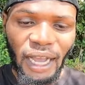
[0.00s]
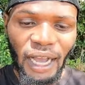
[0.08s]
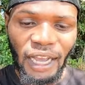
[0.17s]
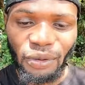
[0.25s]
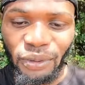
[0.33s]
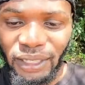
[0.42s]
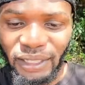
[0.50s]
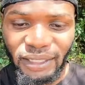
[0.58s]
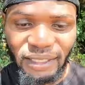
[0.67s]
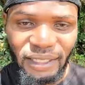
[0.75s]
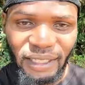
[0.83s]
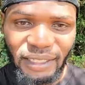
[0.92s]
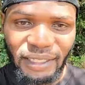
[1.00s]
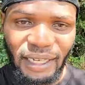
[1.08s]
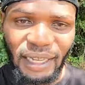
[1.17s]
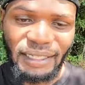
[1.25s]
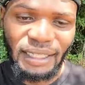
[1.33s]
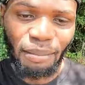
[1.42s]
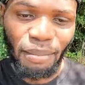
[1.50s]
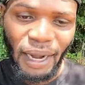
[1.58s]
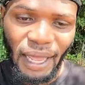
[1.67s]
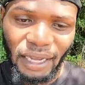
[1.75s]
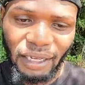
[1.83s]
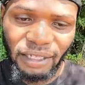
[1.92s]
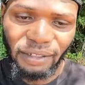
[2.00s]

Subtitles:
United States as a black.